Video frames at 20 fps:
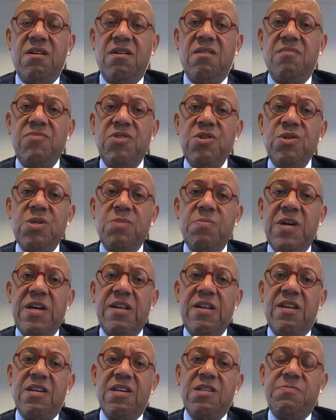
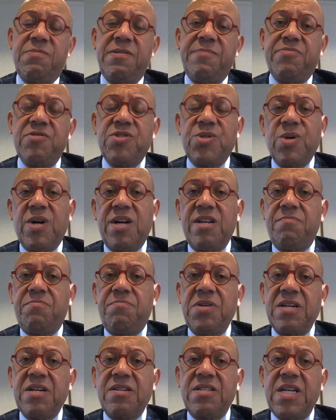amusement as people try to
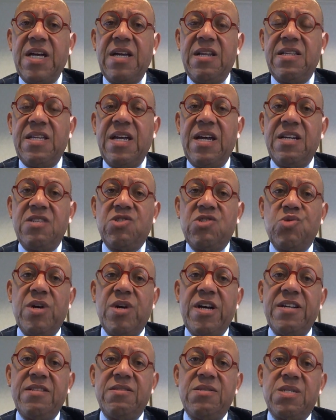pick day-to-day
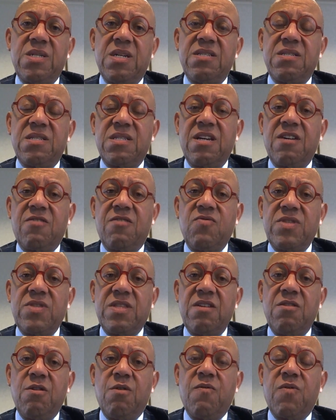trends and stick with
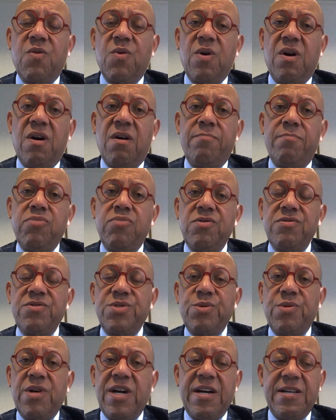the overall bull
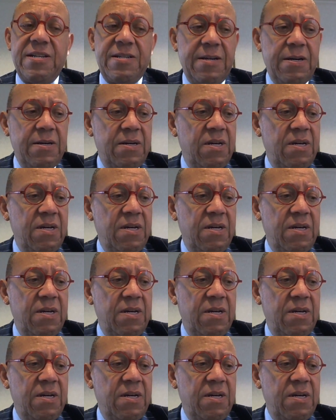trend.